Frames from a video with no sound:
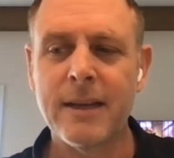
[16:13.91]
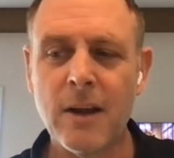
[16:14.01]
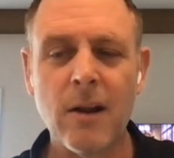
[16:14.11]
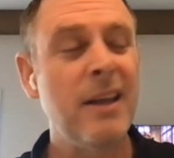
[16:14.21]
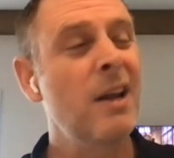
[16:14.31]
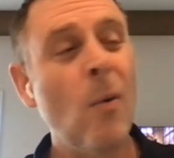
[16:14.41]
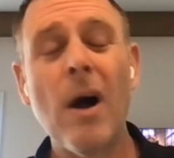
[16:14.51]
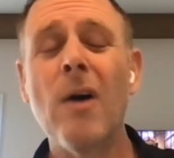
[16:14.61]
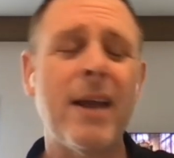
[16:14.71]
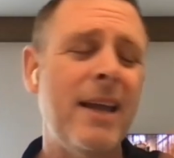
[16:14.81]
And you're like, you know
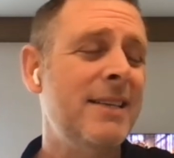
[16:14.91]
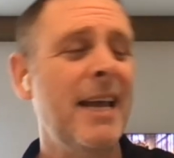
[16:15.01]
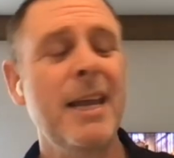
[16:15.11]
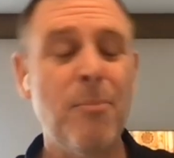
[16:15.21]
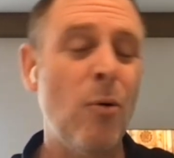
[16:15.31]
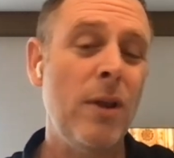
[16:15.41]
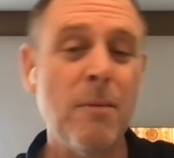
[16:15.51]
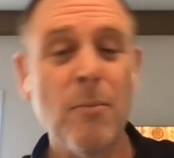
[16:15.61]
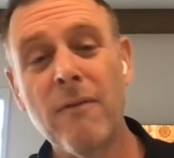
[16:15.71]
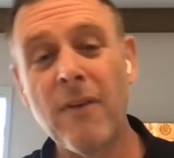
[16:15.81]
what, okay, you take your point, you
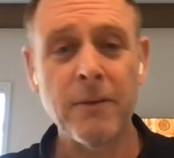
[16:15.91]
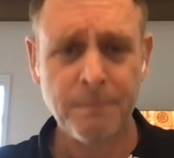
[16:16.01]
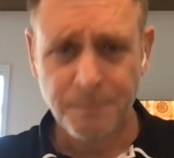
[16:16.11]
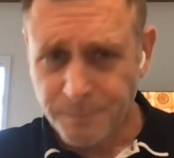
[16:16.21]
move on.